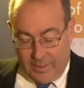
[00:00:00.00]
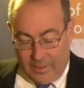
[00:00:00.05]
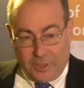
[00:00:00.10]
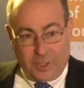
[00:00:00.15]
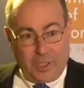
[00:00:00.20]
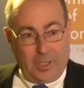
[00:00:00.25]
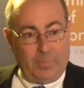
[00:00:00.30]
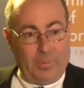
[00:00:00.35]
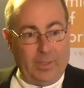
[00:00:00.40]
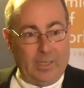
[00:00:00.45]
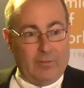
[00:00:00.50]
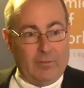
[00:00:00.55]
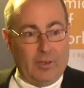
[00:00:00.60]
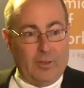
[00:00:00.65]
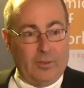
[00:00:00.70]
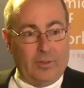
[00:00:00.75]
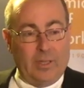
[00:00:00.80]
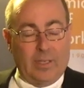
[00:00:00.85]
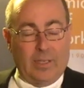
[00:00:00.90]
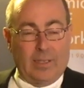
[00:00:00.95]
GDP
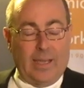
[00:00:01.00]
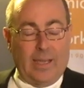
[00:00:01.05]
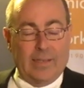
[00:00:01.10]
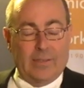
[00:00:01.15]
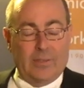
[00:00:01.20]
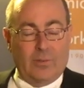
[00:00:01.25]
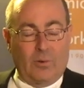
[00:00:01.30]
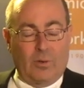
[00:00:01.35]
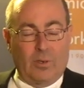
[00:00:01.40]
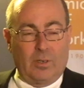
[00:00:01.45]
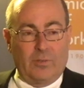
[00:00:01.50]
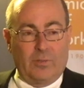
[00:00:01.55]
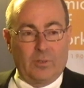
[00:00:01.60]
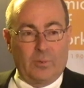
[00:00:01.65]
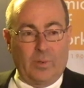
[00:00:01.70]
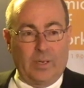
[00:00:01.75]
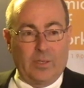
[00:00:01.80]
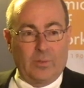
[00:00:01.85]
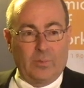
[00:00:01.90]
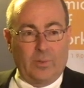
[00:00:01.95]
growth in the last quarter of
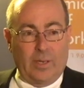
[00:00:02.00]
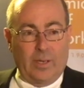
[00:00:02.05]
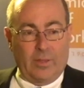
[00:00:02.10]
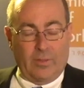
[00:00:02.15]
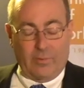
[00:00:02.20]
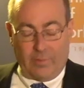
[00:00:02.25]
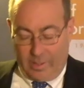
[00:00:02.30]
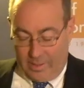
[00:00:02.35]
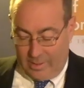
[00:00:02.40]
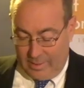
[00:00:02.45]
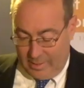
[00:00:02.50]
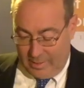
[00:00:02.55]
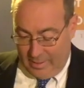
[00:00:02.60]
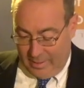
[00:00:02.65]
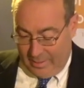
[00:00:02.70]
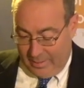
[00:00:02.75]
2023,